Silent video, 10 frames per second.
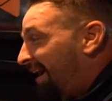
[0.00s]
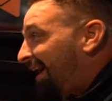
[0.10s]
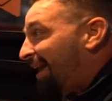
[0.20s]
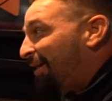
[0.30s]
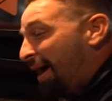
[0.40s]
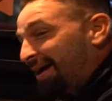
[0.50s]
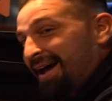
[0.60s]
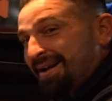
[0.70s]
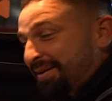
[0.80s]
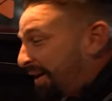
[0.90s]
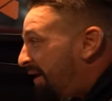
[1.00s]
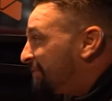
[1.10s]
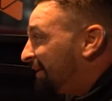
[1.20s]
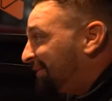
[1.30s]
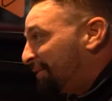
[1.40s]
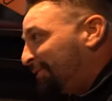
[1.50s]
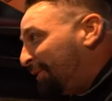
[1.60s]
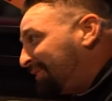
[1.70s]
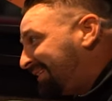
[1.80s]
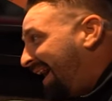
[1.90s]
I got a, I got a comment. they
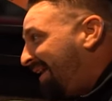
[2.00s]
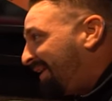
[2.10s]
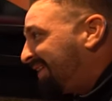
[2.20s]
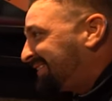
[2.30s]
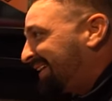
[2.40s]
those diehards